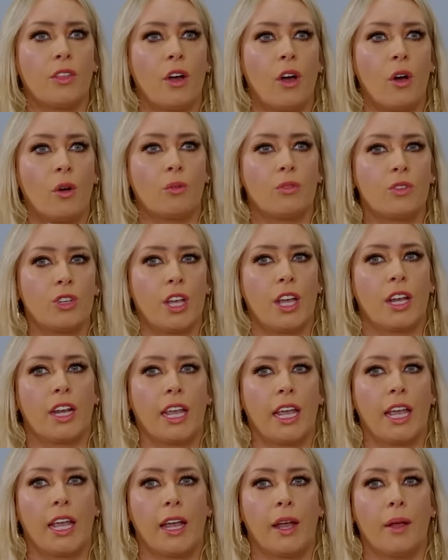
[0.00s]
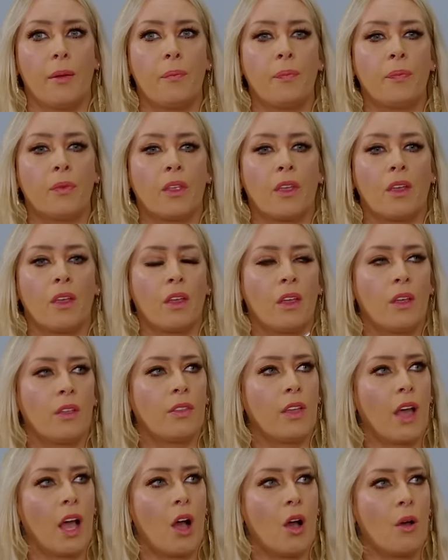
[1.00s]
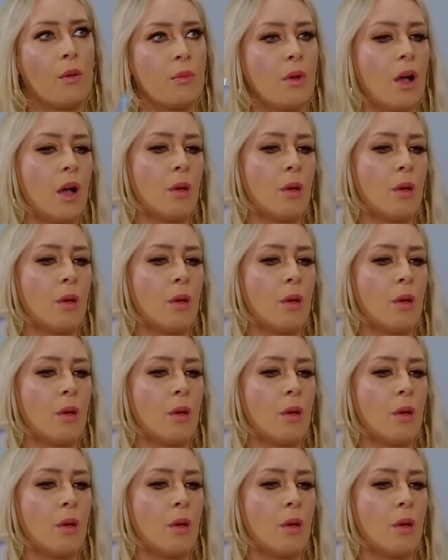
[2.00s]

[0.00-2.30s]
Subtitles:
the whole journey here that I'm